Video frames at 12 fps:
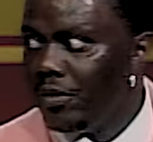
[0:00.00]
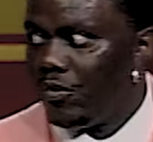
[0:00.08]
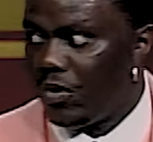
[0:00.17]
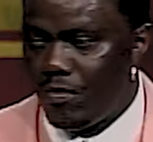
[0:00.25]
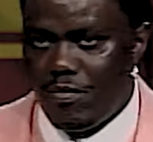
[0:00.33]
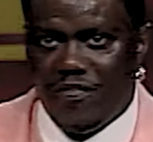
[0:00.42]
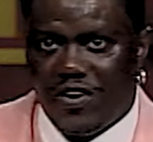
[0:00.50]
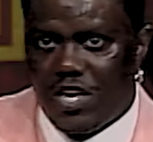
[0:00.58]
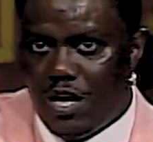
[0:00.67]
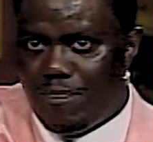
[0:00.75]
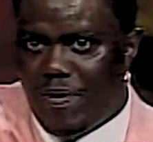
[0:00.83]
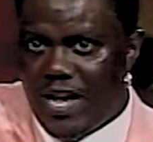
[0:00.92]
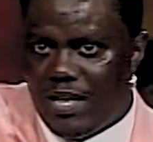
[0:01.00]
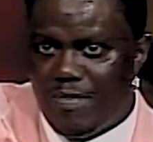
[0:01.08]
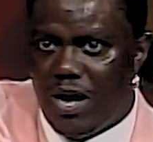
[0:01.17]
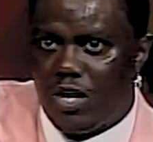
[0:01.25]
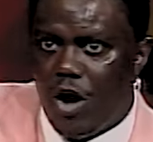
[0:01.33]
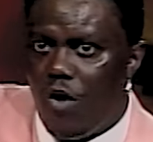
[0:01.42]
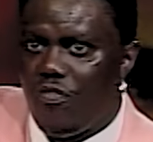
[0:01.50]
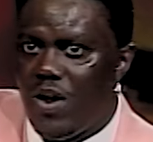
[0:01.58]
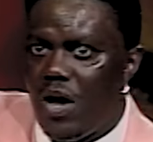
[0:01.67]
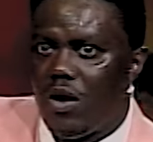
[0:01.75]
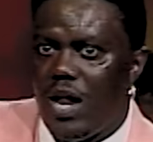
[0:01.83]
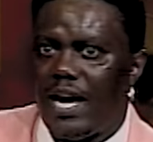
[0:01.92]
a motherfucker come past my coffin,
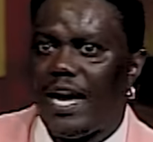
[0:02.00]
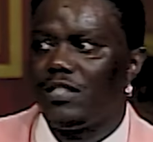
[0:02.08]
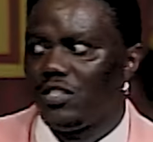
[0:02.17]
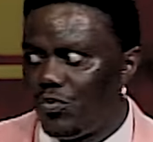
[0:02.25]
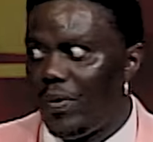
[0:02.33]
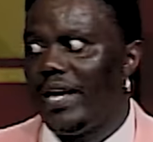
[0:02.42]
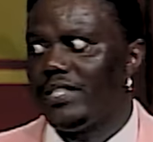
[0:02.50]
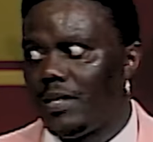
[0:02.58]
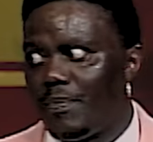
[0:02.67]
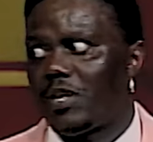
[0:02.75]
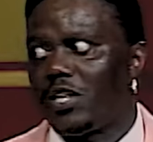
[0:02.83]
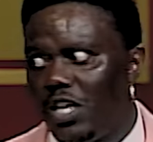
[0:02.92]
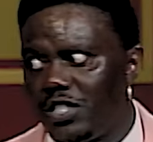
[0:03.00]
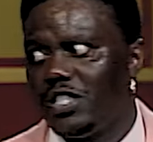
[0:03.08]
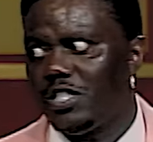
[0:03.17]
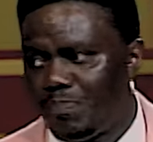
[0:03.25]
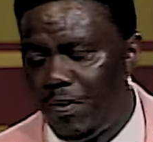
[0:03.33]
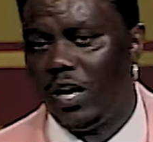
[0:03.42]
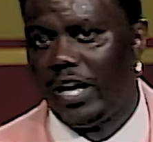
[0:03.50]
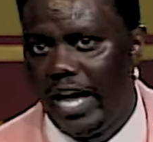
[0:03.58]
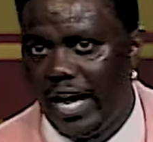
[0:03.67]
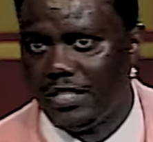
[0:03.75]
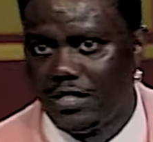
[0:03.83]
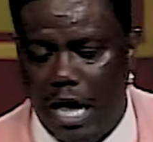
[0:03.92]
I don't like, I just raise up and cuss his punk
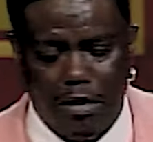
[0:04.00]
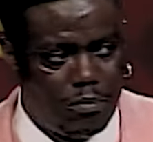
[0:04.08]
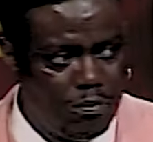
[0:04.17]
ass out.